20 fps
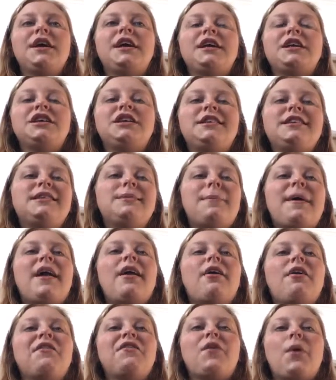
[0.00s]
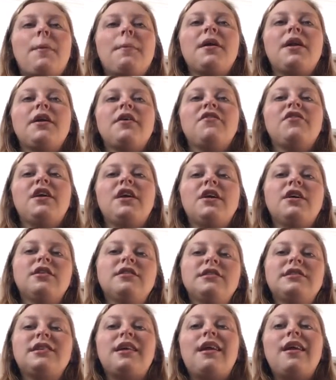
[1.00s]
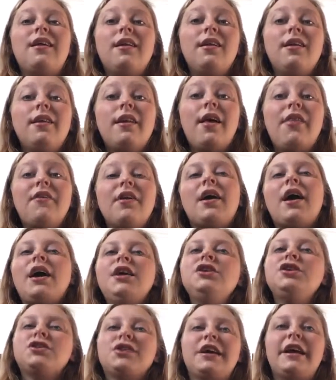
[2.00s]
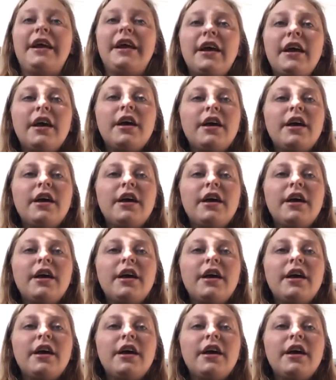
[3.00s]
and she spent her formative years in another country.